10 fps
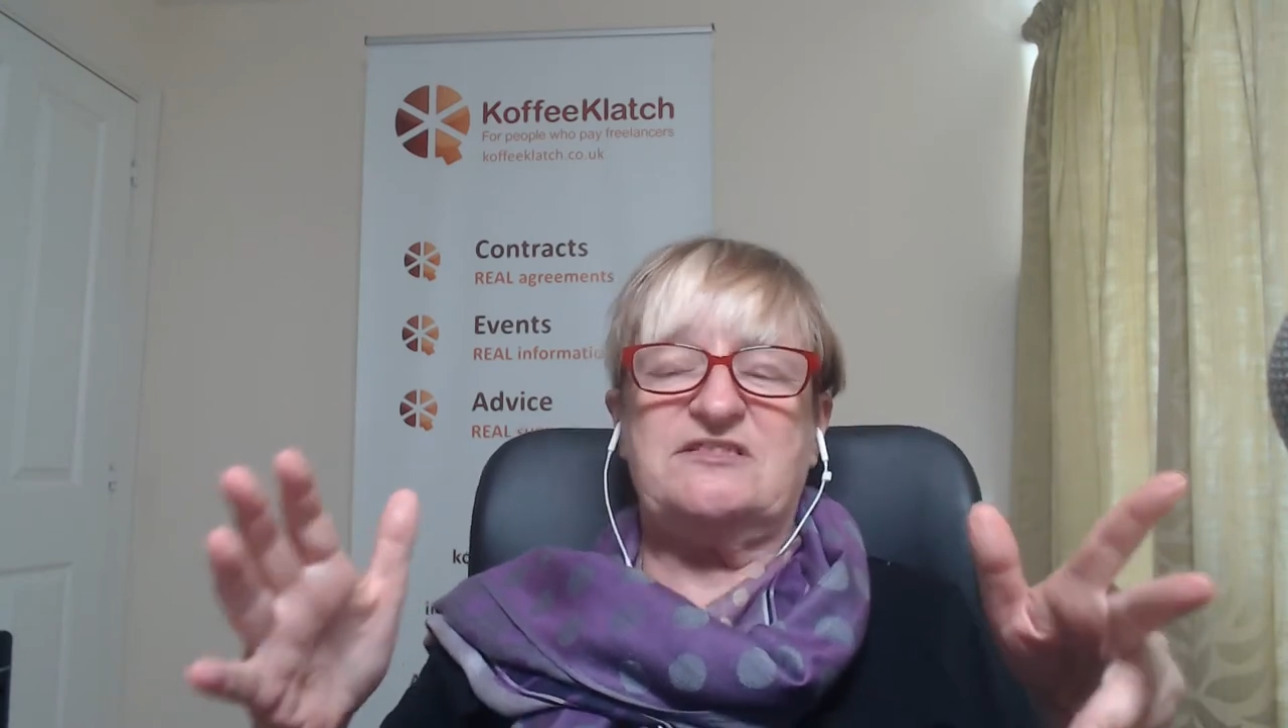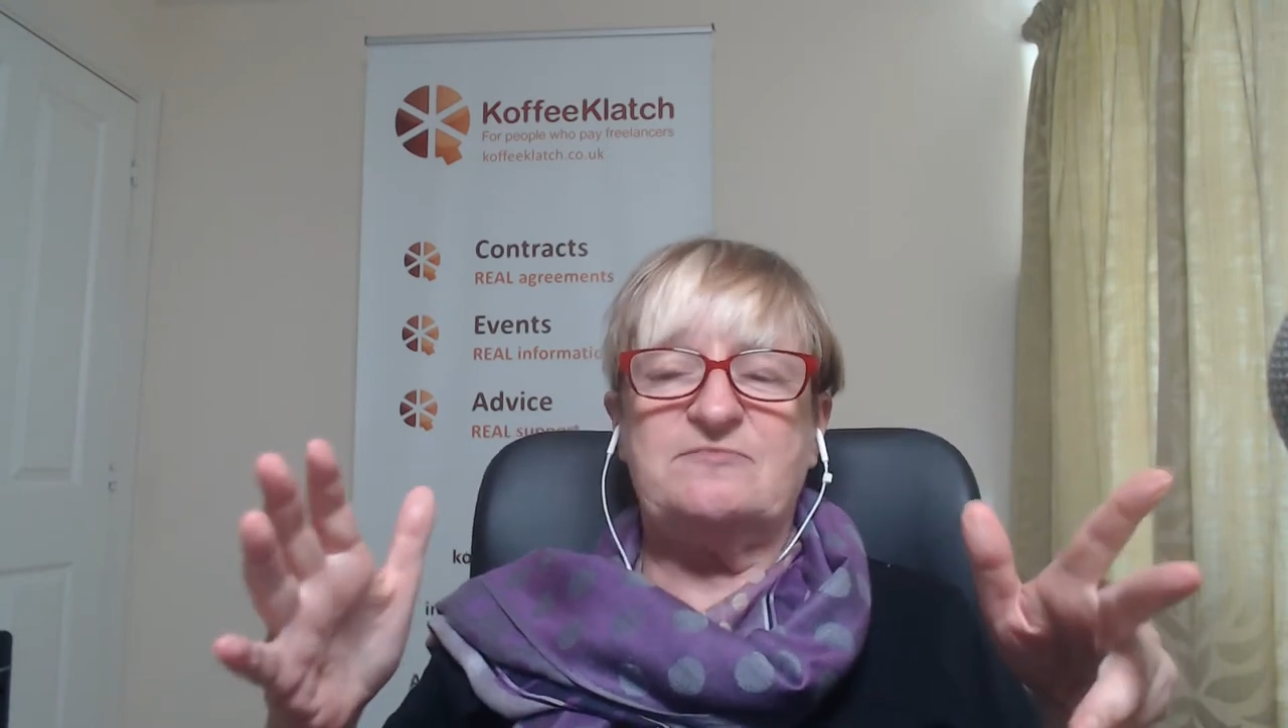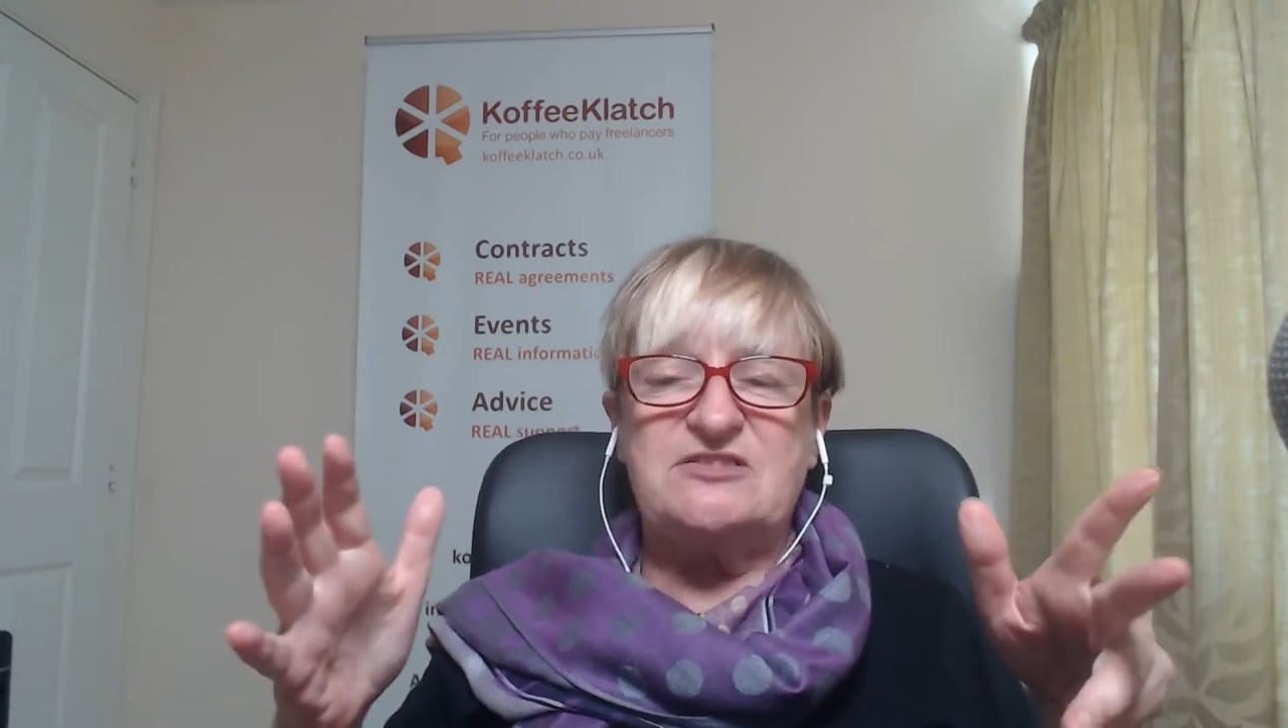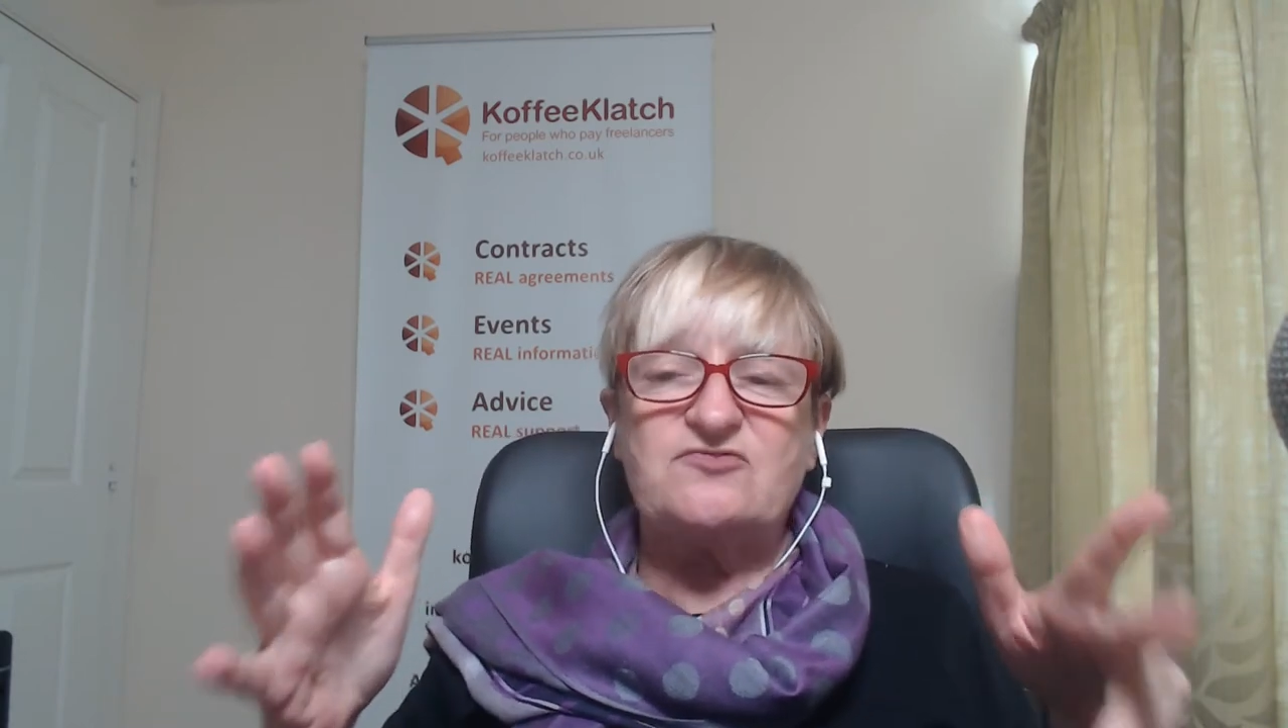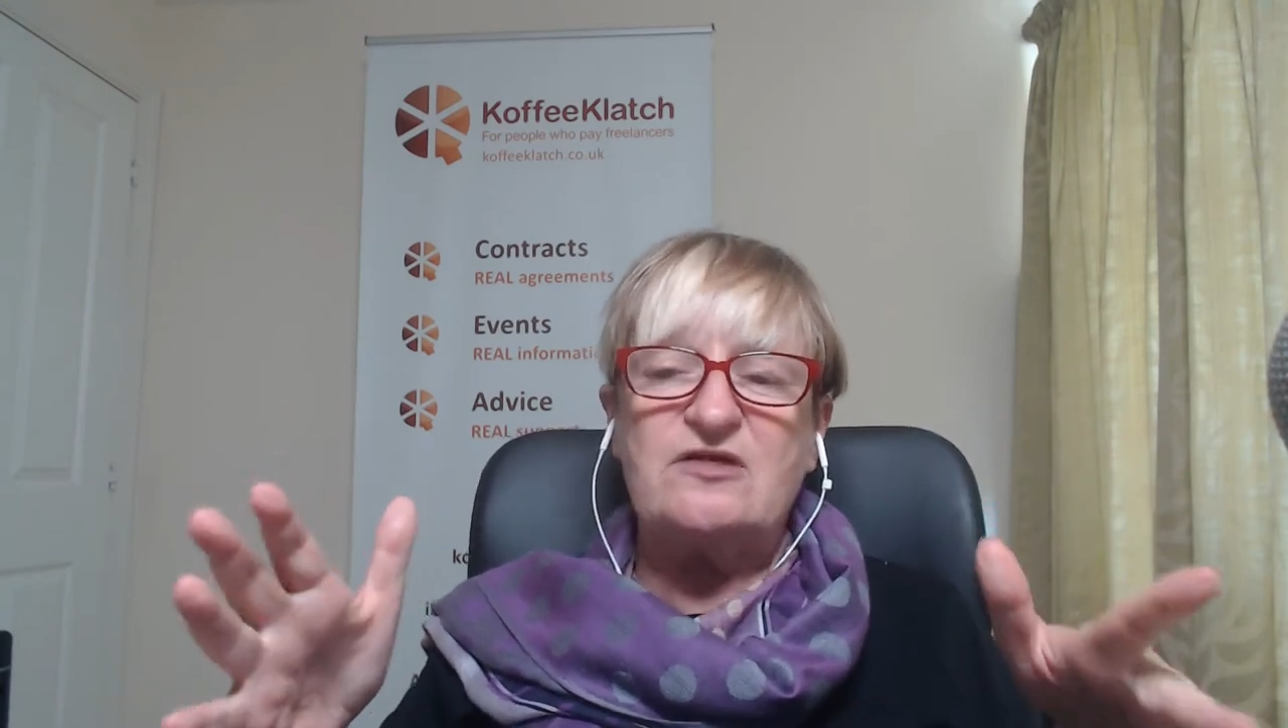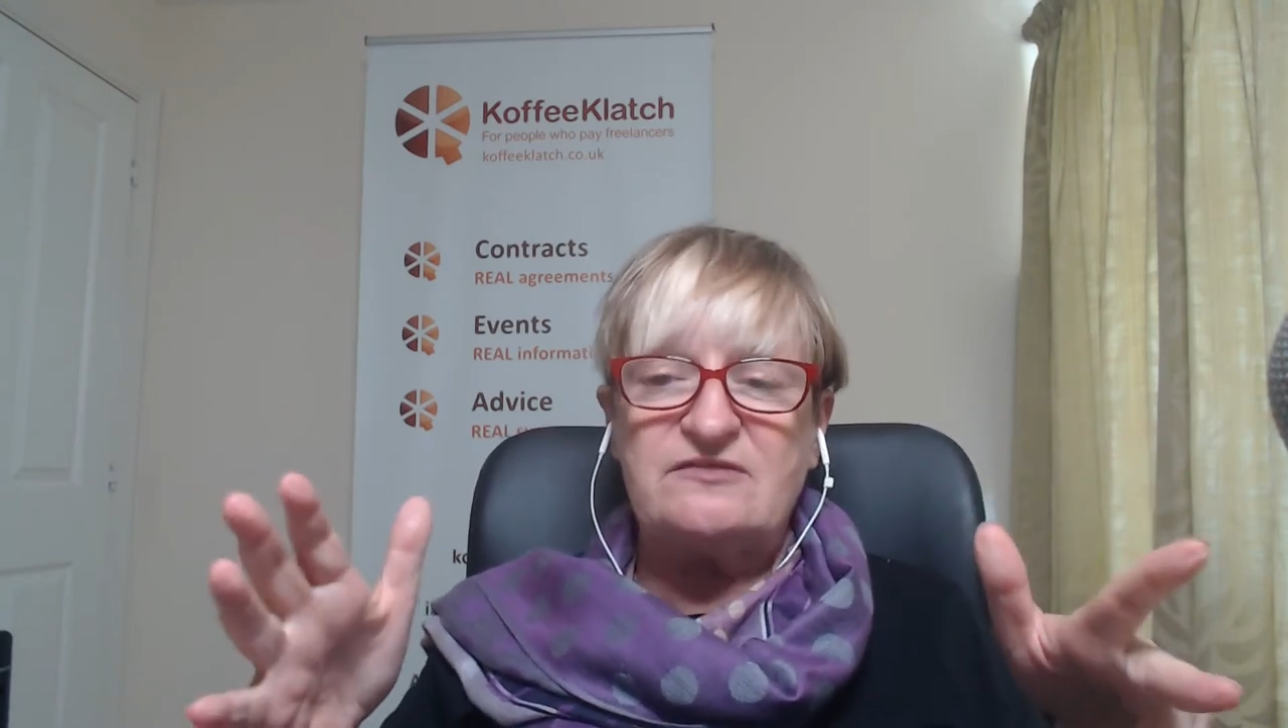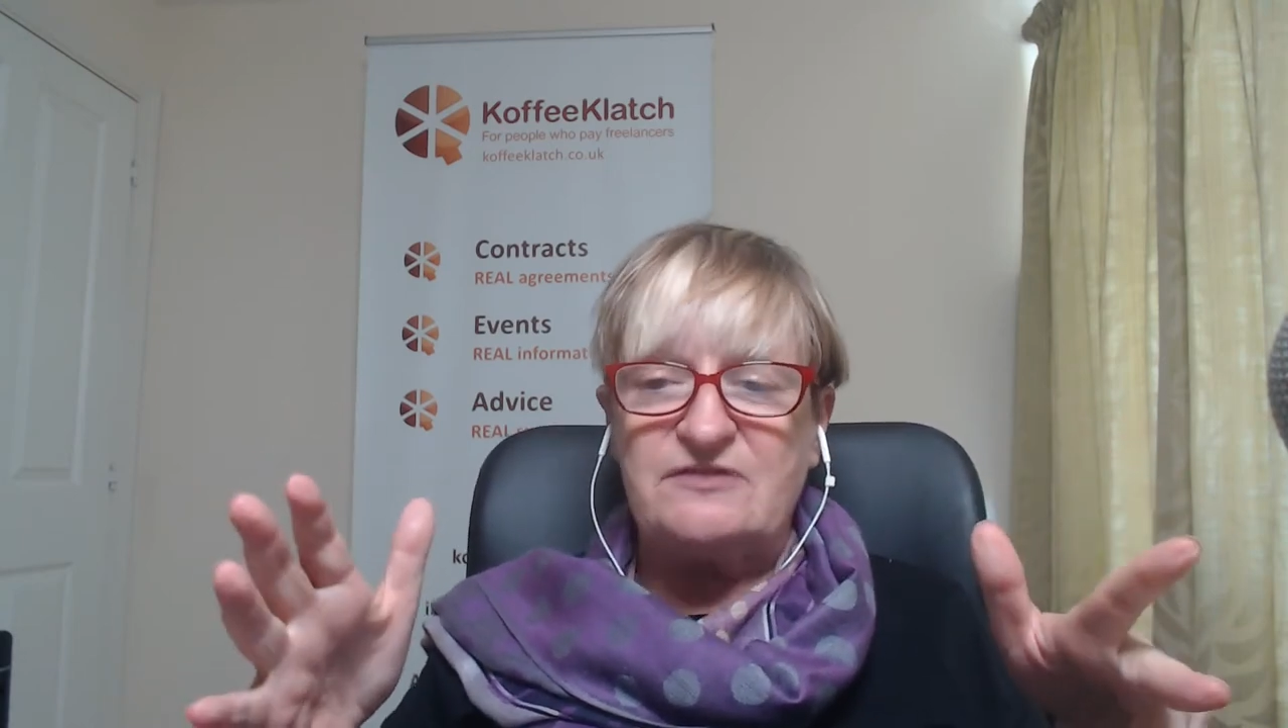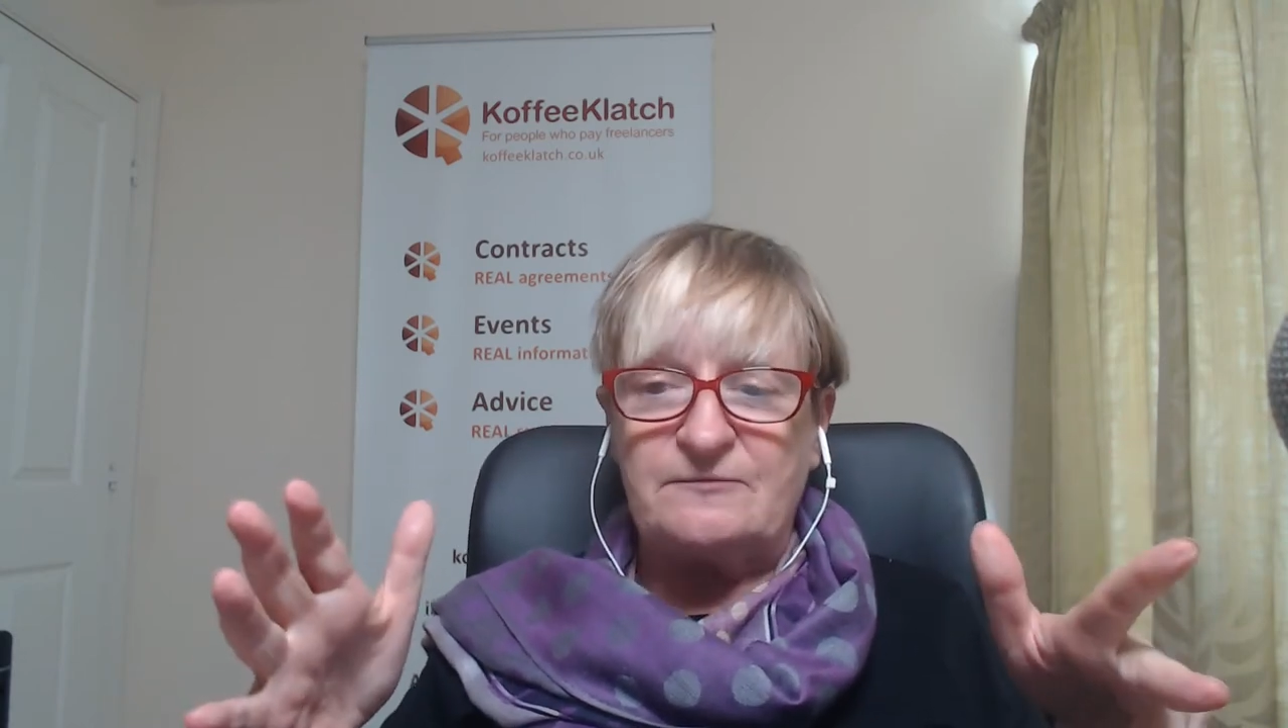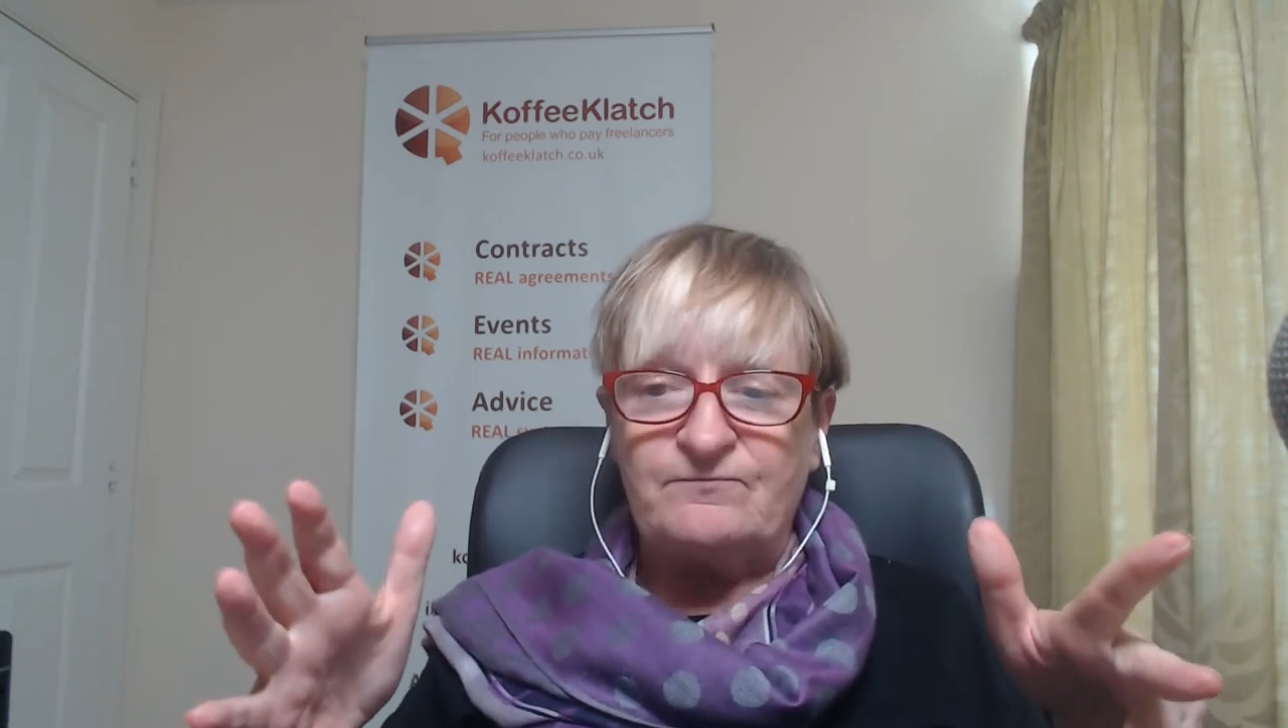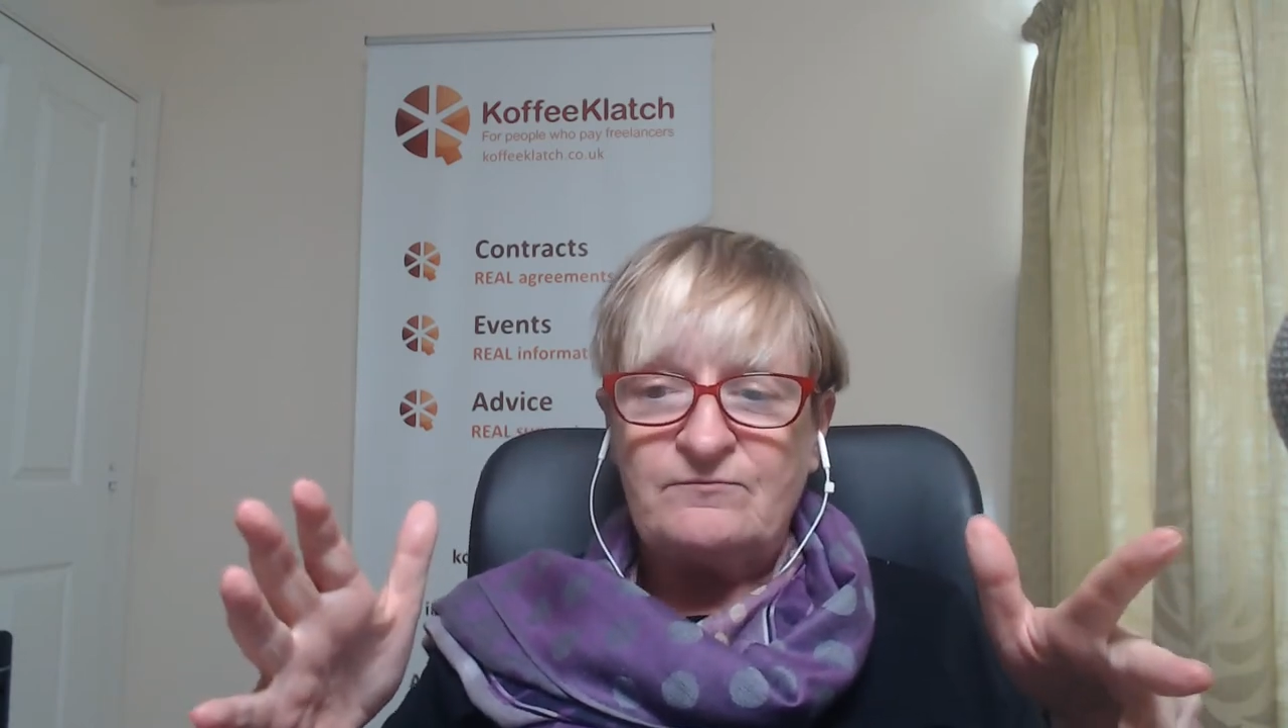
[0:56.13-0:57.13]
to be
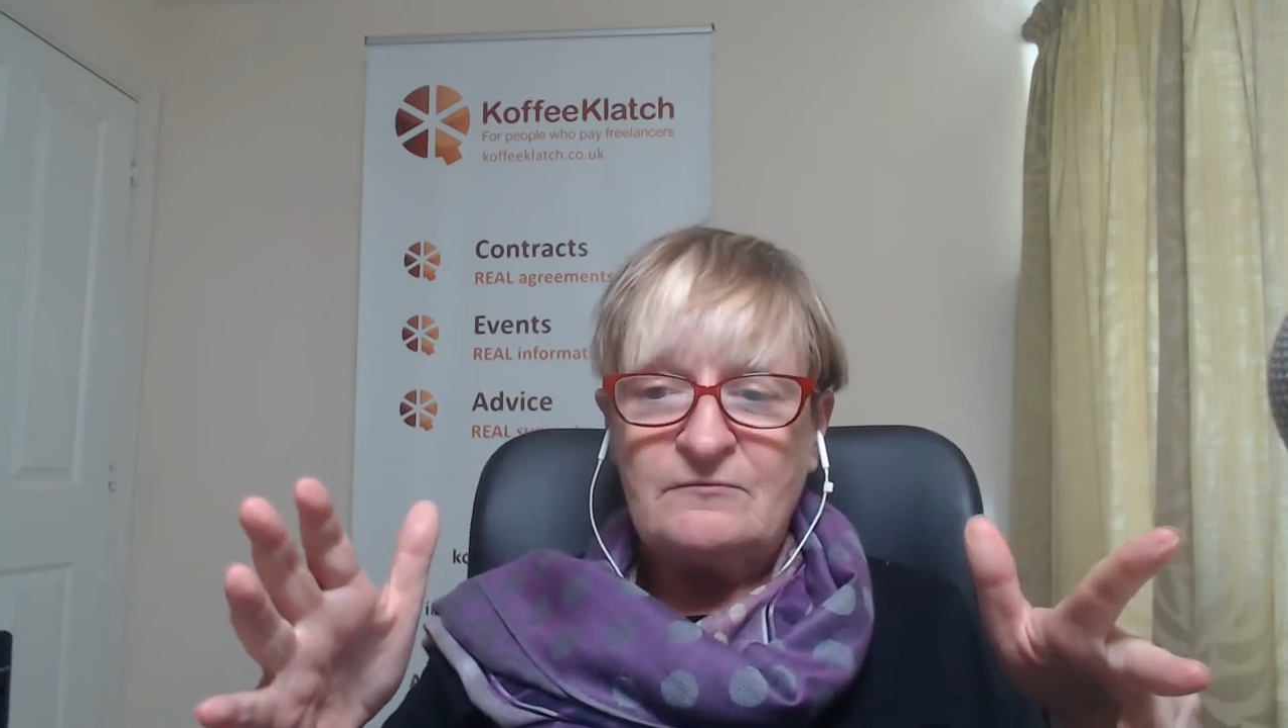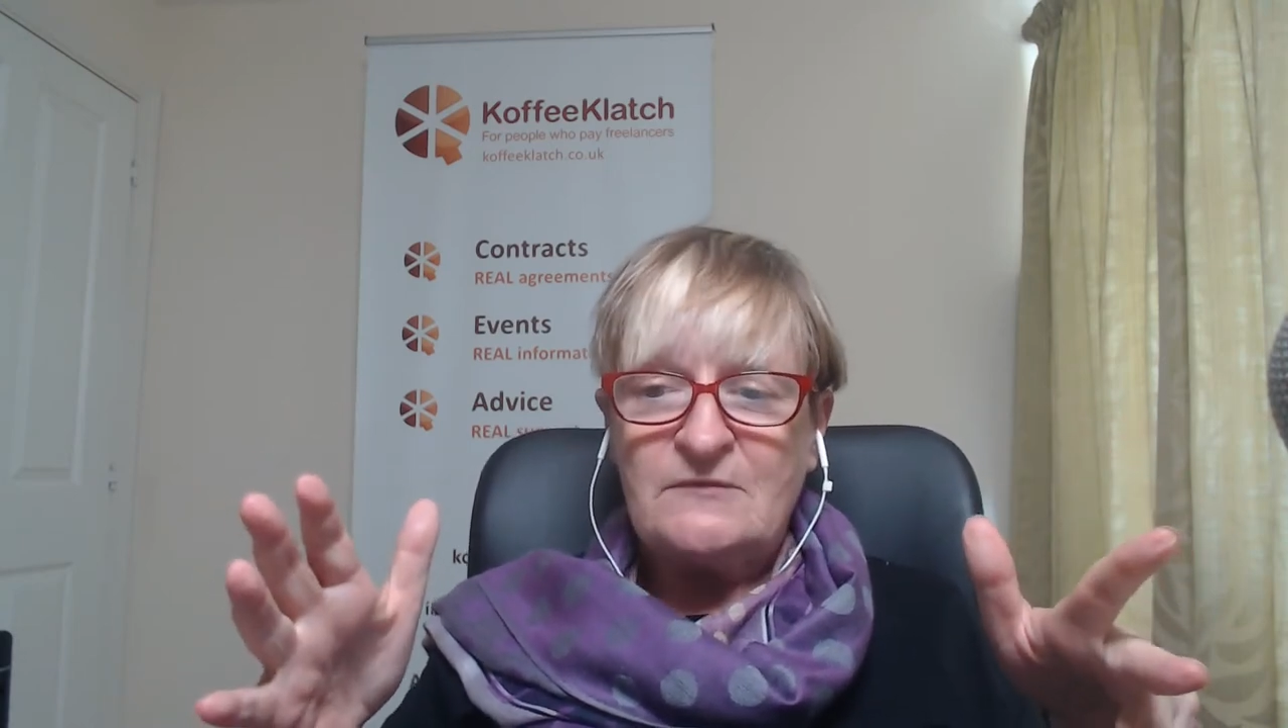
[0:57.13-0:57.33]
driving.